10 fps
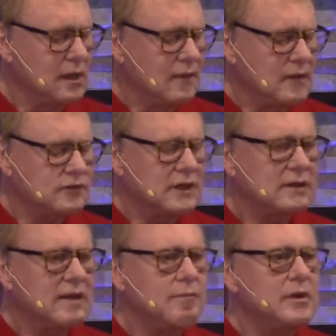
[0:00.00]
that said,
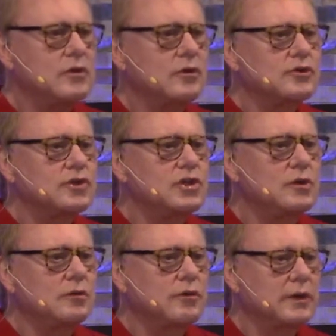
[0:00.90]
give me your
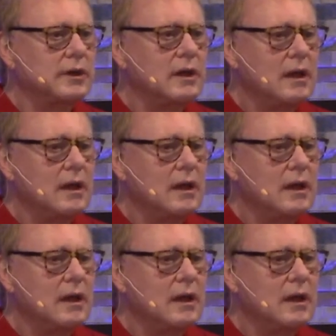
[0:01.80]
children